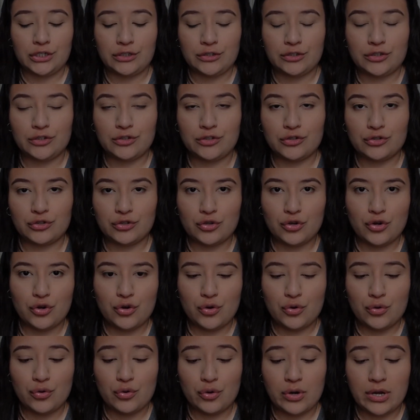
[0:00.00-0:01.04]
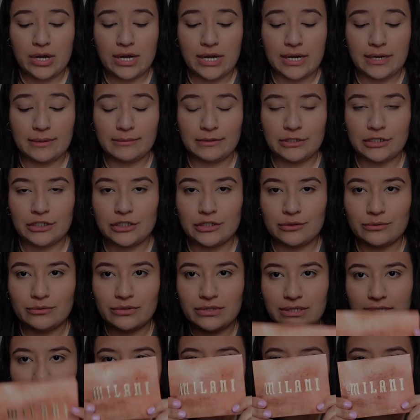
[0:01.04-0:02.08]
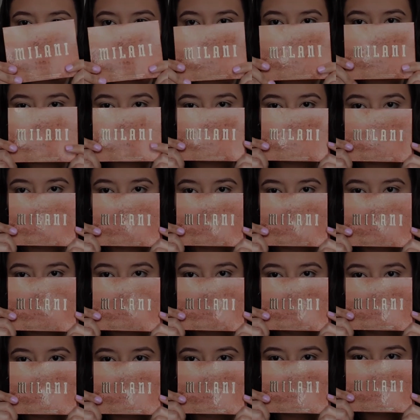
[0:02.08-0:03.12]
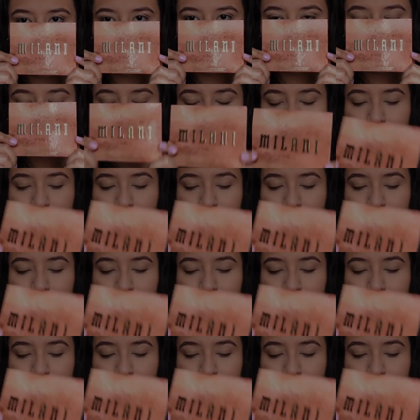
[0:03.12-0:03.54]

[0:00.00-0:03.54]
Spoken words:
So I'm gonna use this Milani palette.